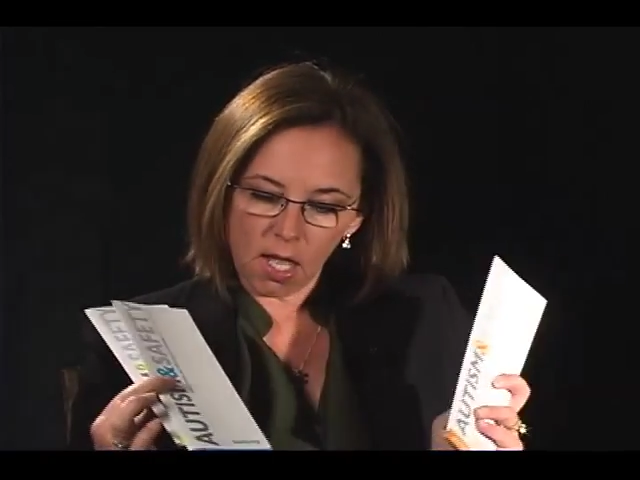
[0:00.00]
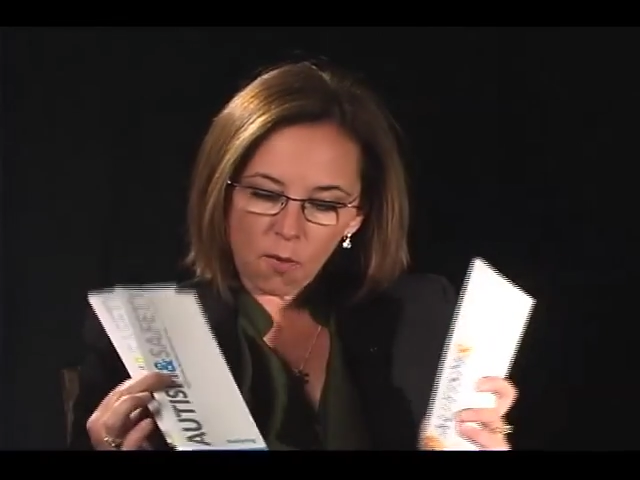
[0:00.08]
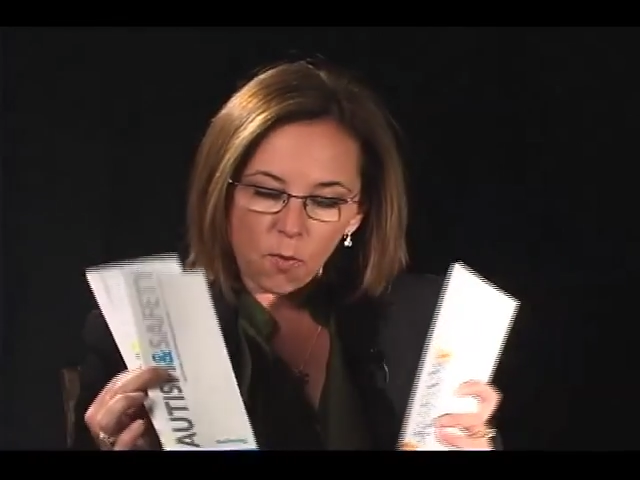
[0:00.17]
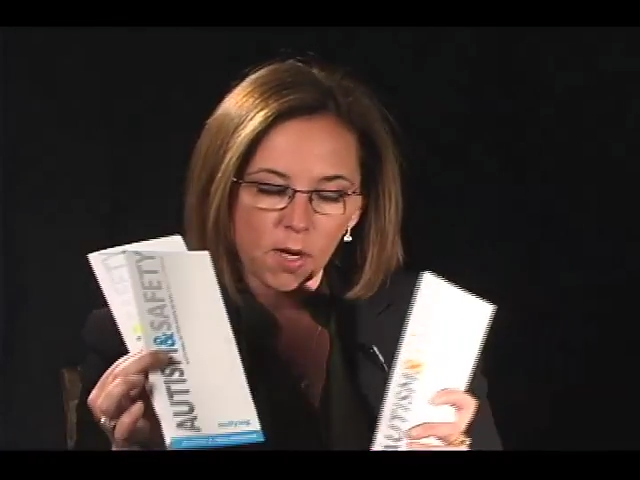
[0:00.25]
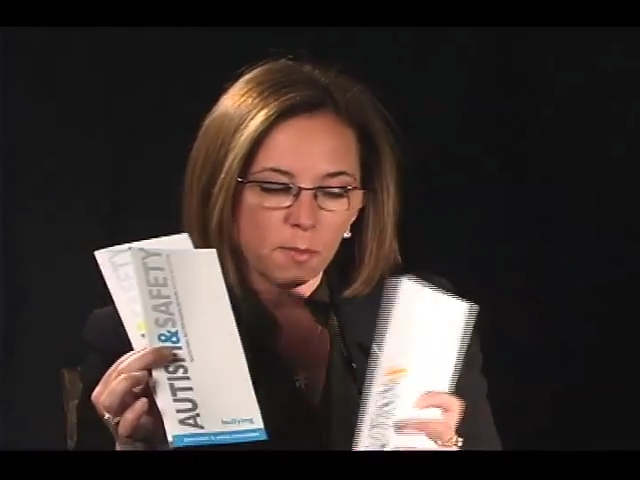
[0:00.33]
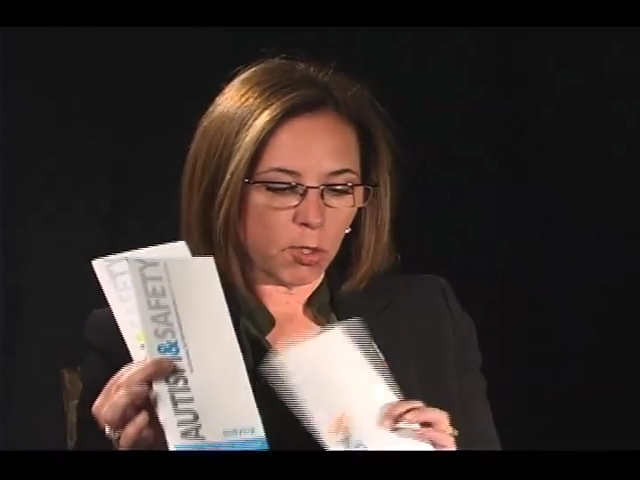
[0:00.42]

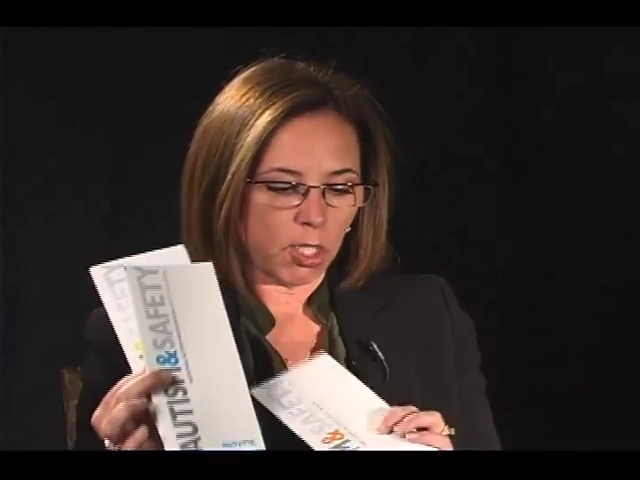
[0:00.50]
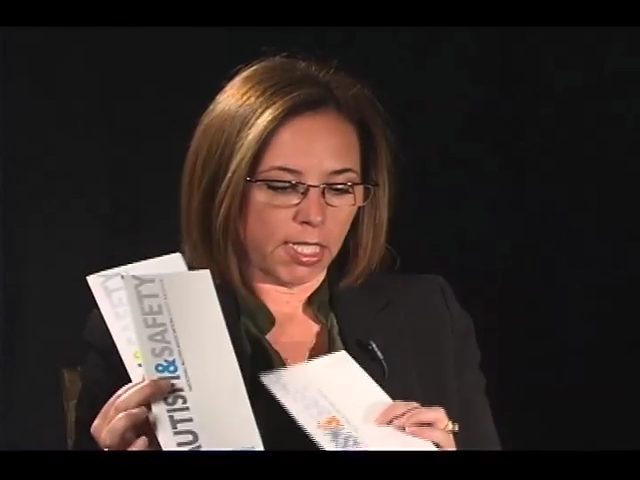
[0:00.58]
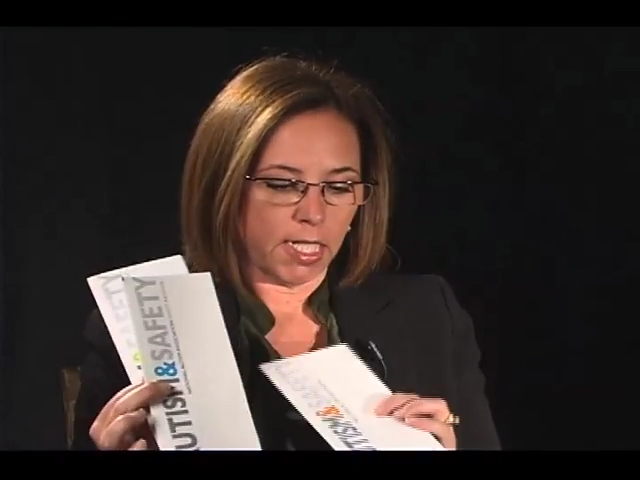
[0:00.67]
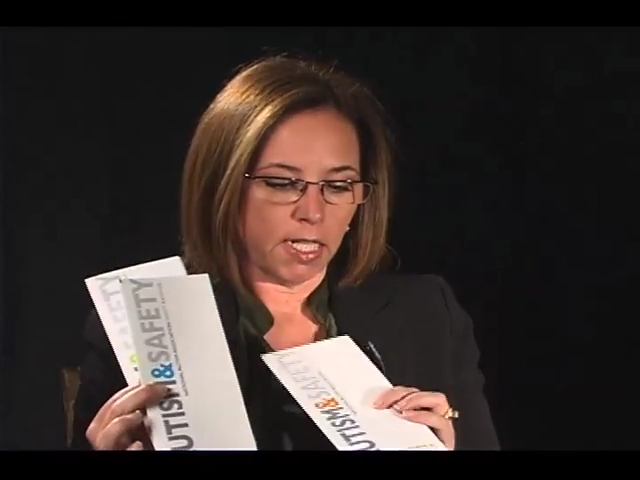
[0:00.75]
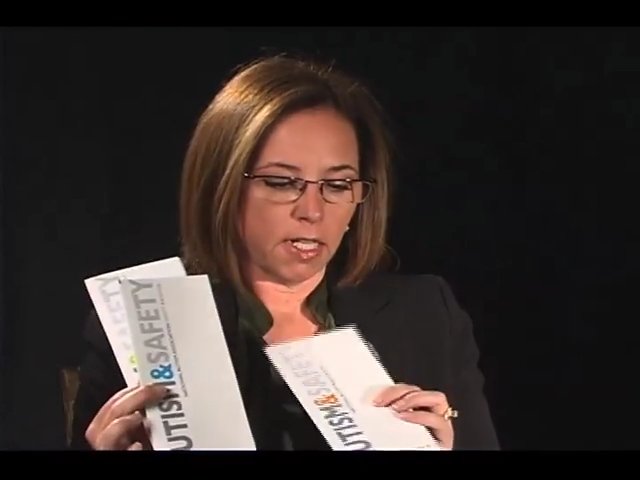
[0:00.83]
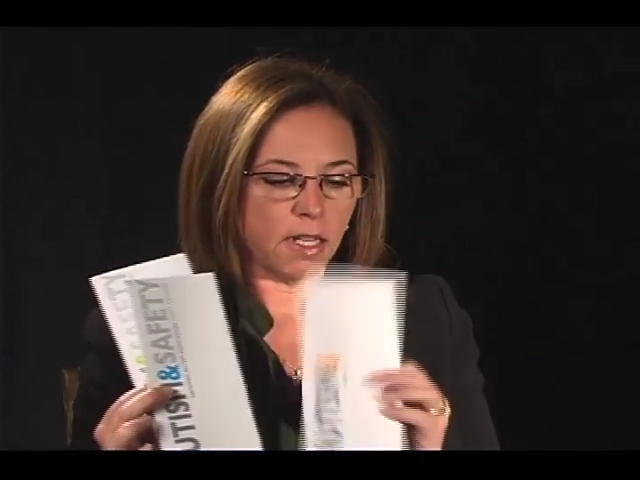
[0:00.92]
one on
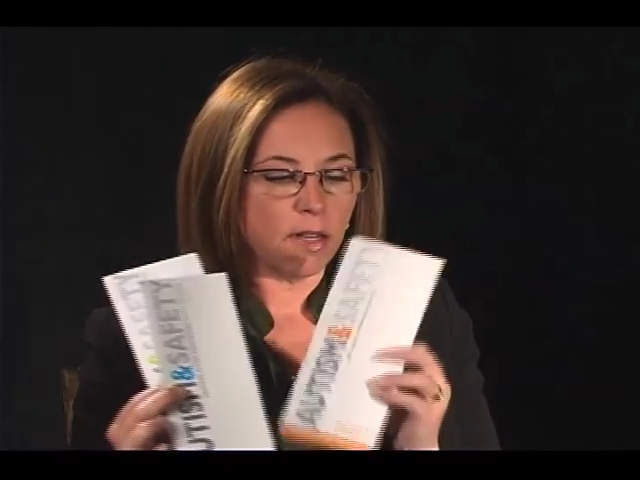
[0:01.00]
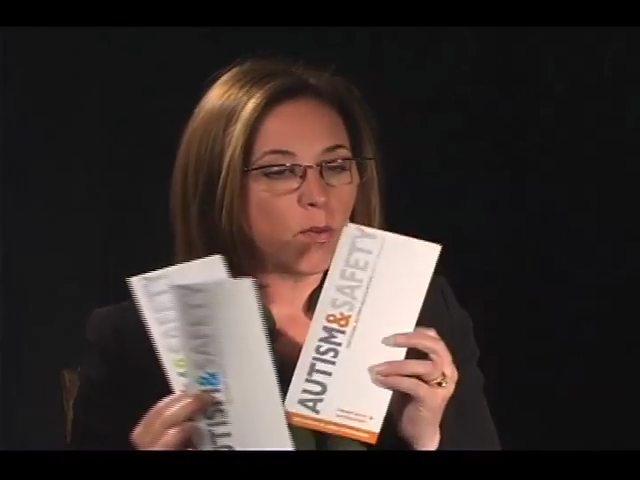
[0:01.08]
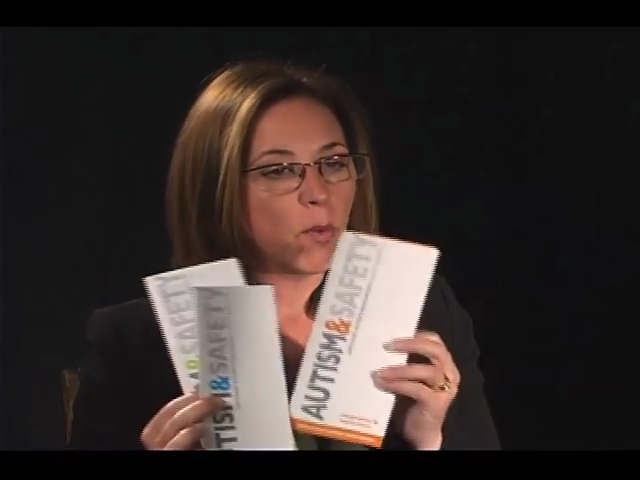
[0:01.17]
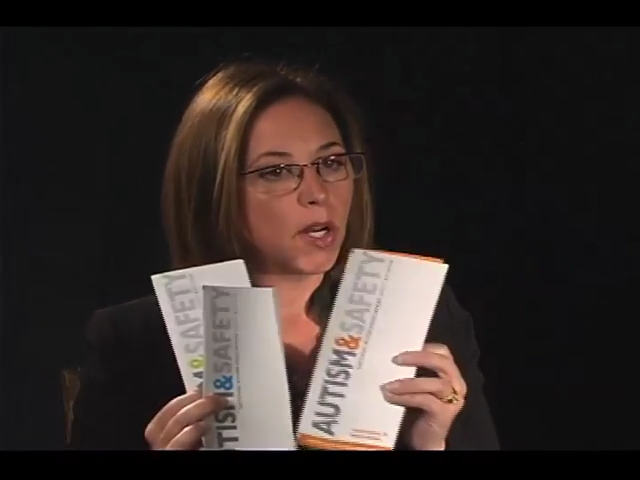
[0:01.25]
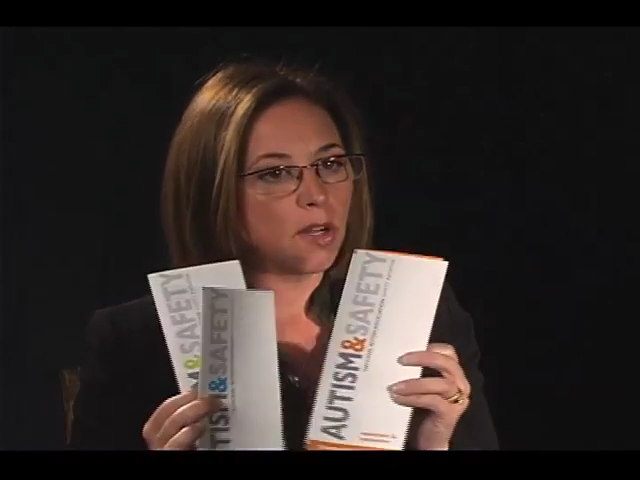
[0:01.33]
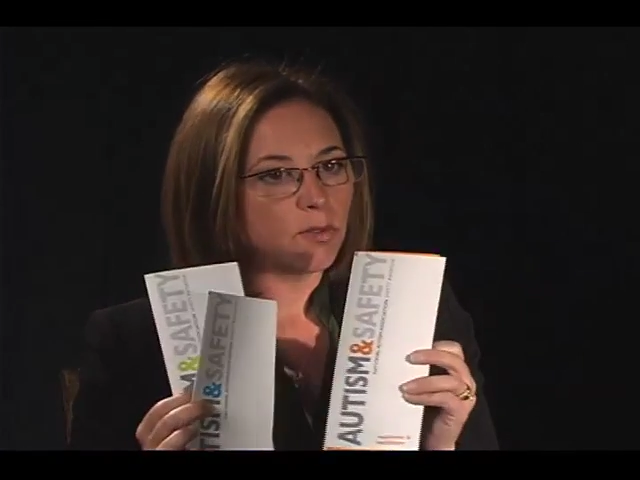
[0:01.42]
bullying,
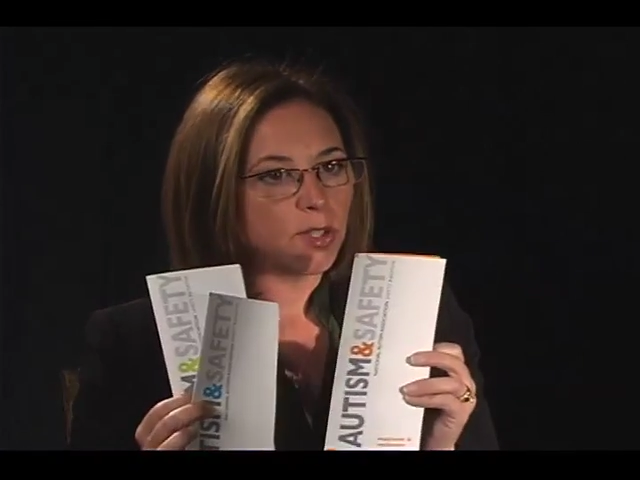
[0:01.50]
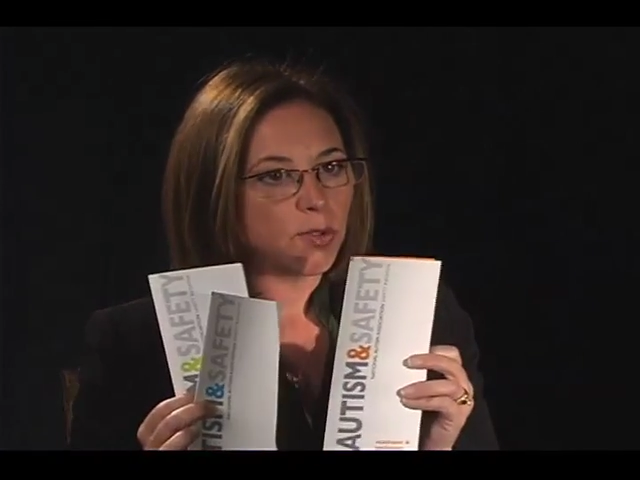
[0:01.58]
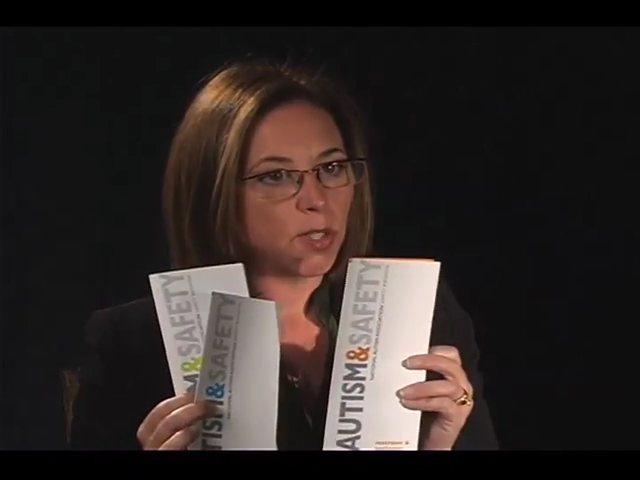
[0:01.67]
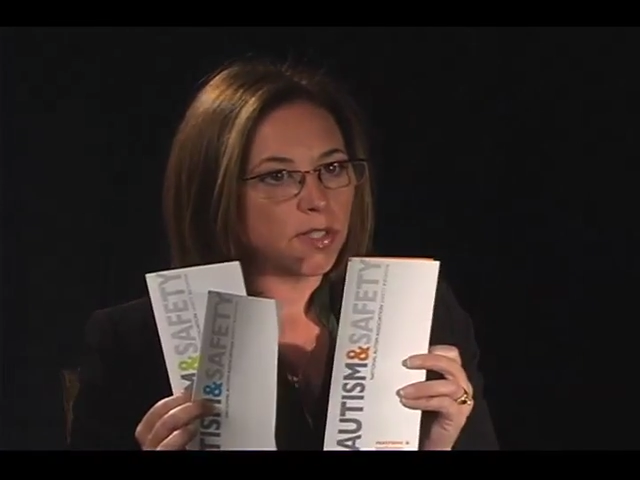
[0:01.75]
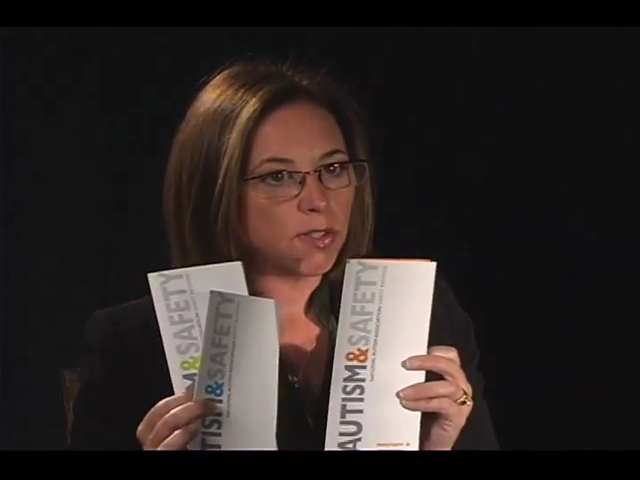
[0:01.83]
one on restraint